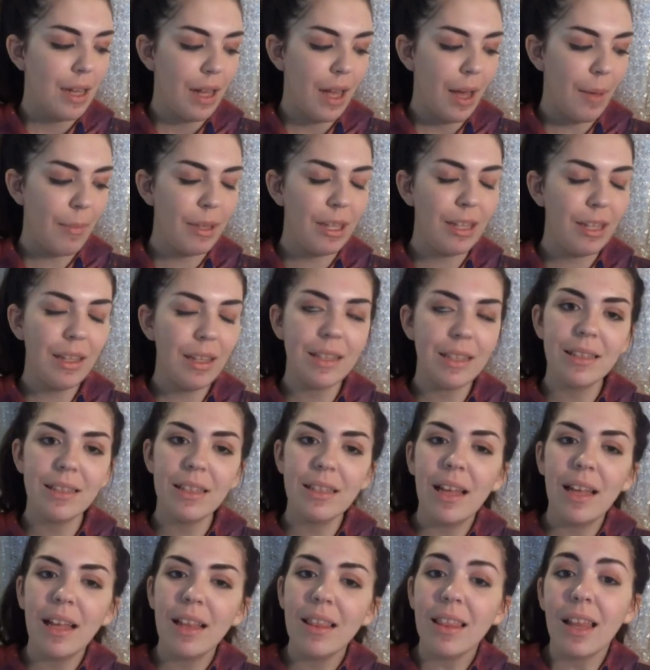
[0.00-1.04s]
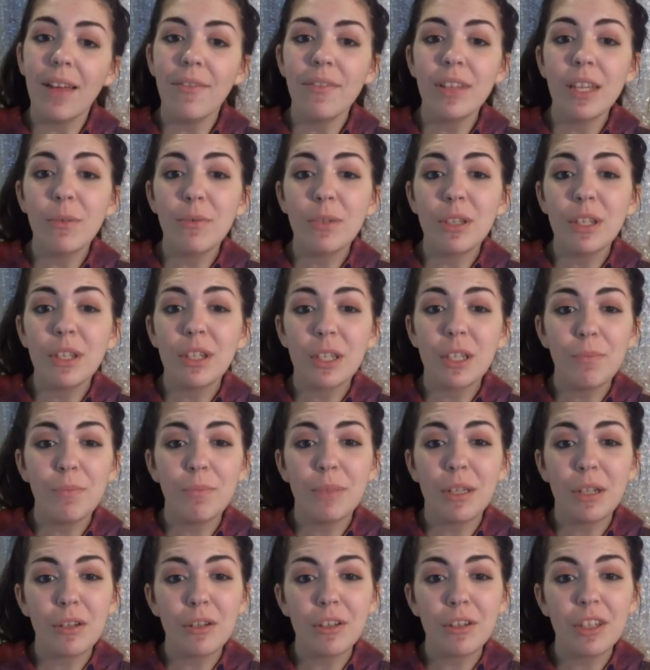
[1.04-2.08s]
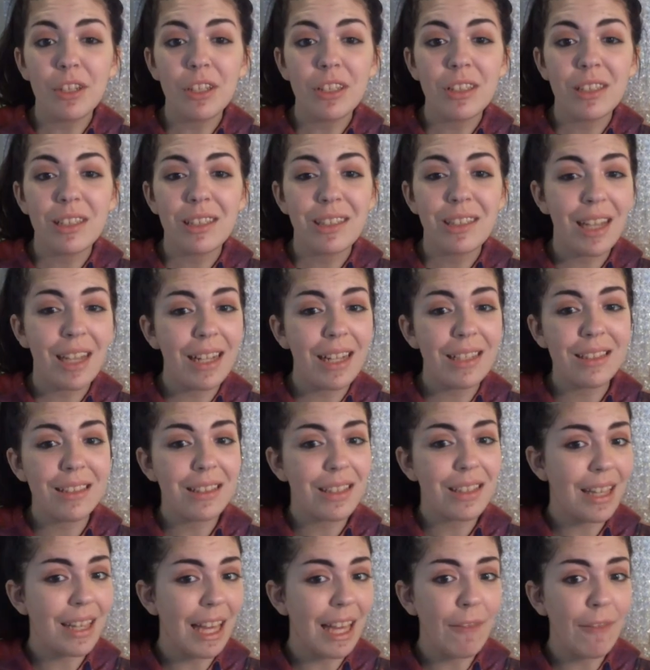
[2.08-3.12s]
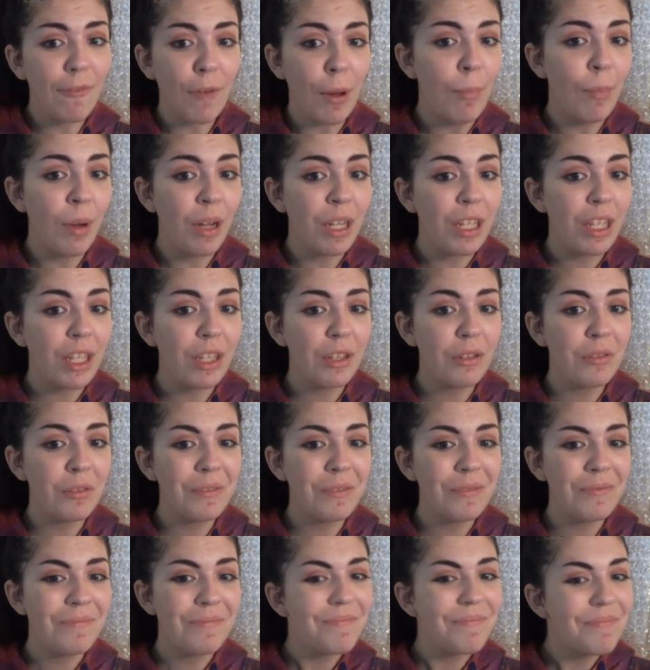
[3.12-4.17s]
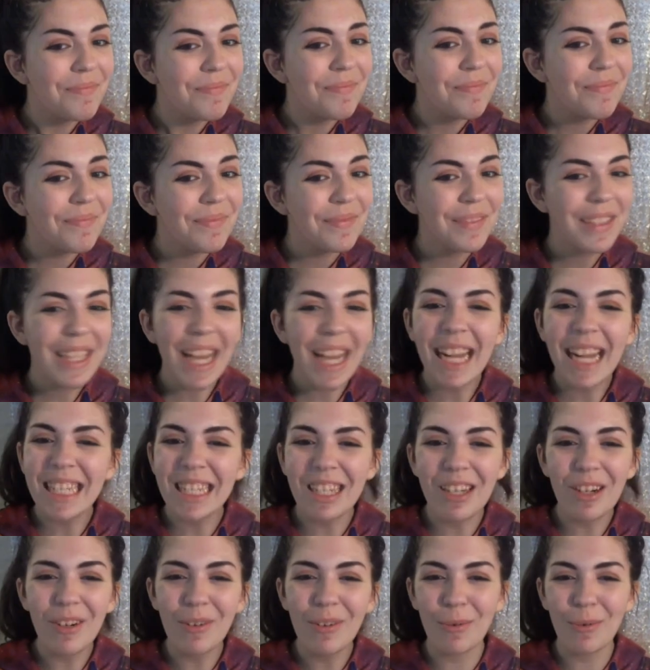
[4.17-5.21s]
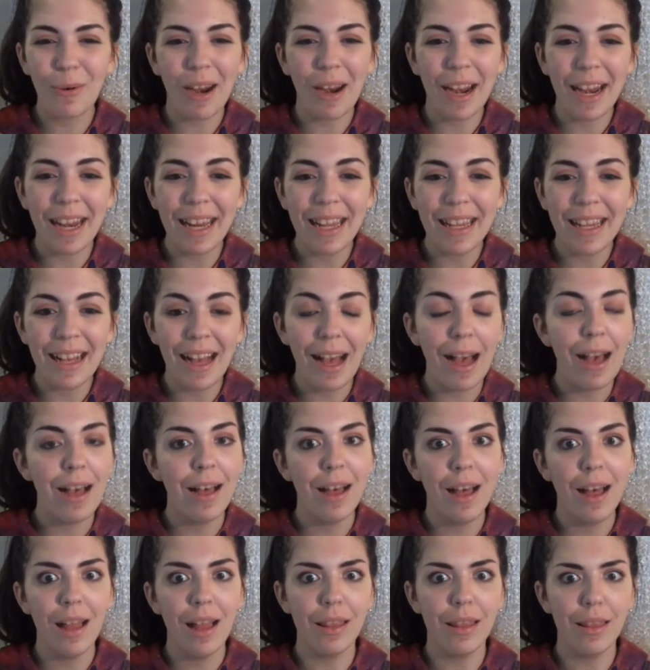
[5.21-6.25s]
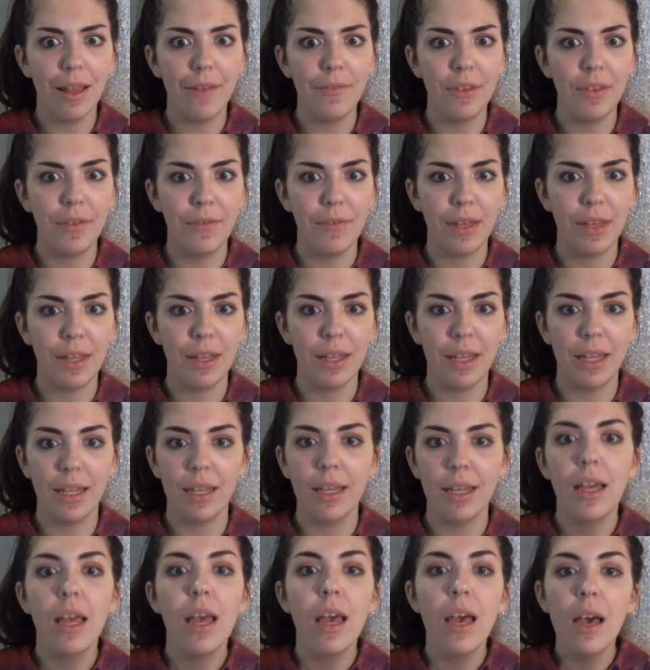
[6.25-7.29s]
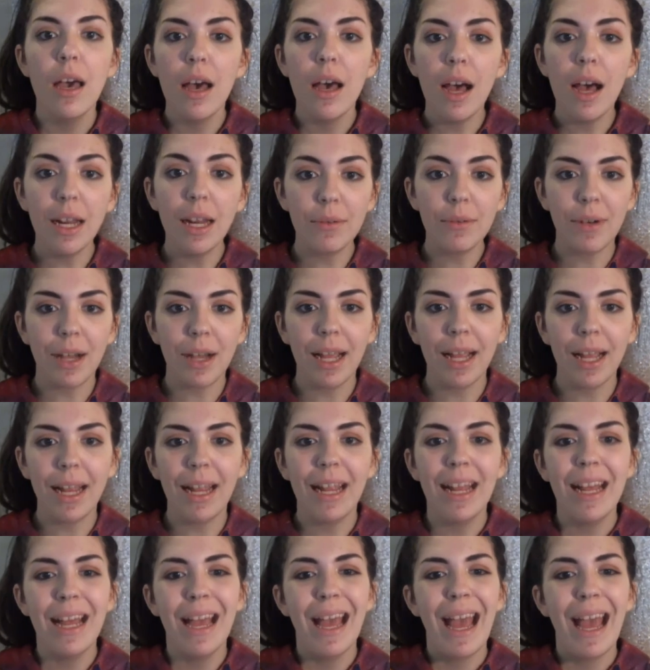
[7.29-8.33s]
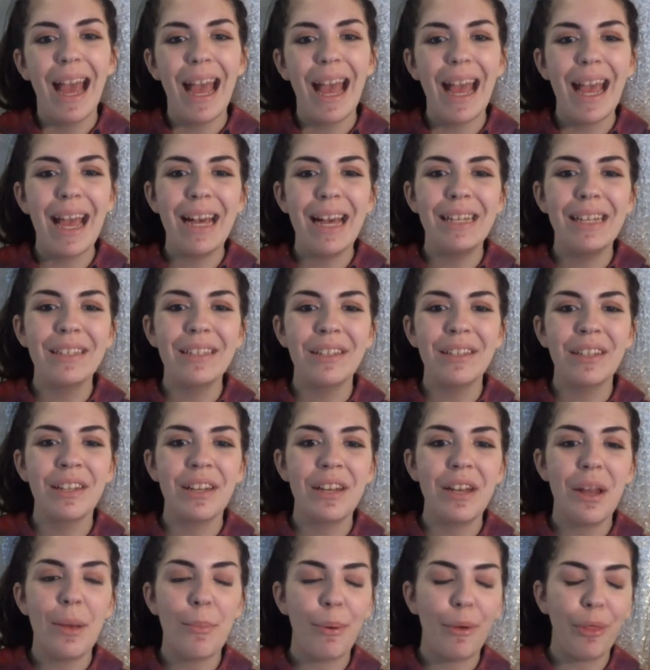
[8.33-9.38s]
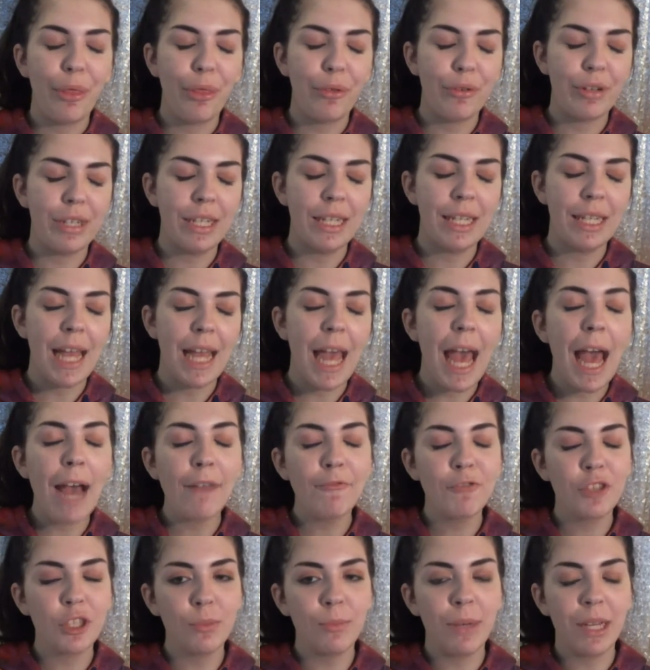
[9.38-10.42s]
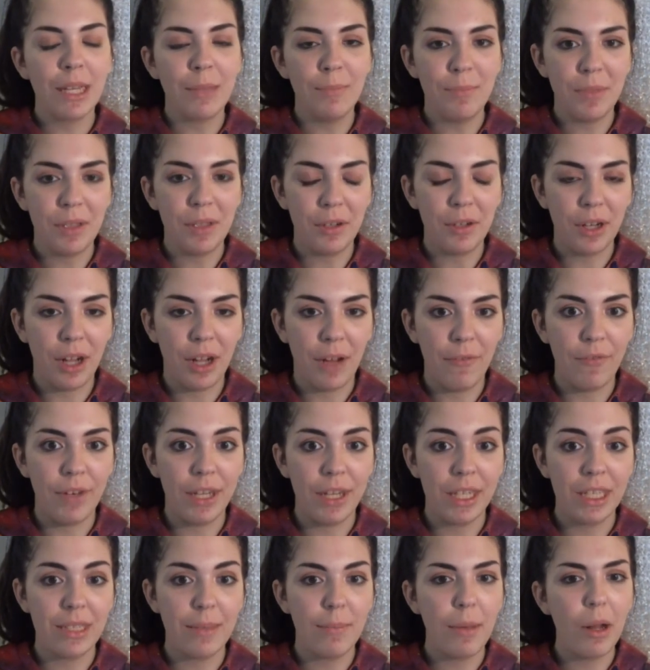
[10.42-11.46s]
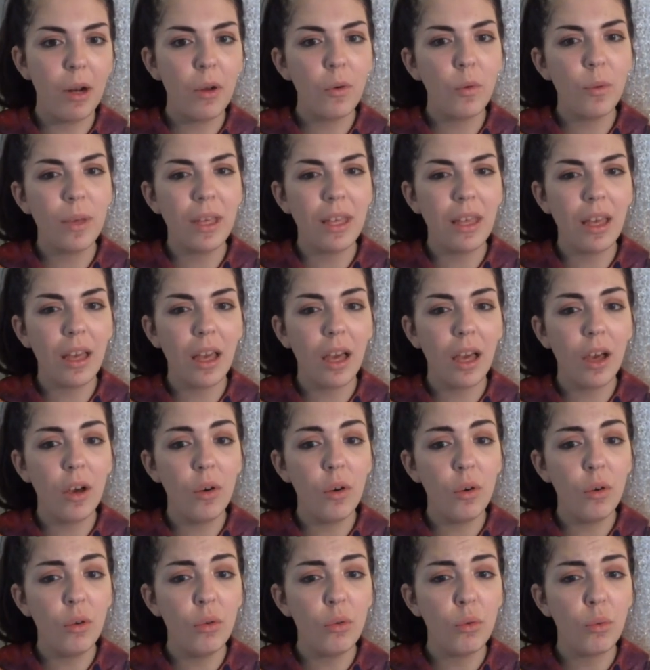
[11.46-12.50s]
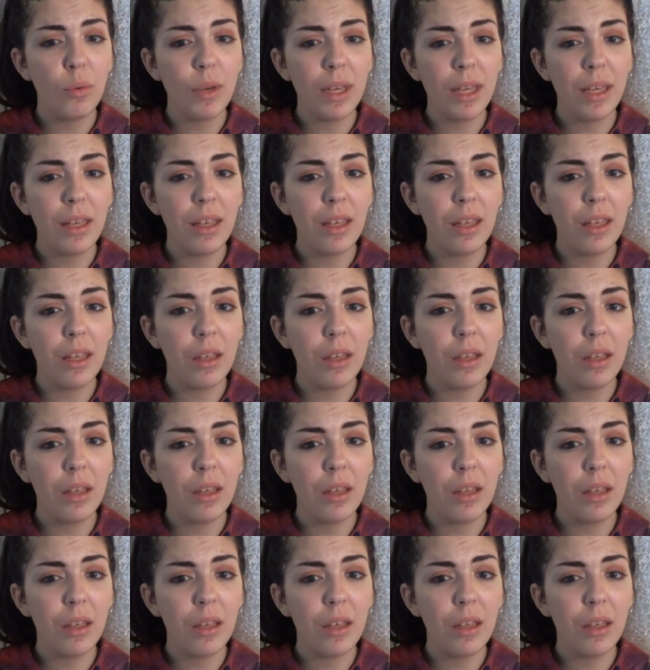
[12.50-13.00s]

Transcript: I mean, isn't that lovely when your computer just decides to give up on you? I know, right? Love the feeling. Anyway, and number three, after my computer got fixed about a week ago, week